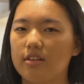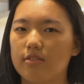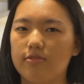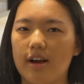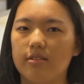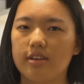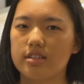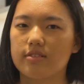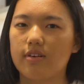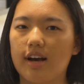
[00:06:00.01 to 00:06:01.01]
final
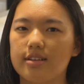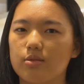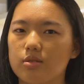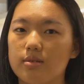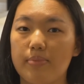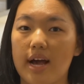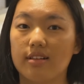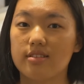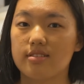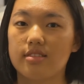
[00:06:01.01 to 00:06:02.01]
years of high school to
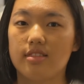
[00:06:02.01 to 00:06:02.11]
balance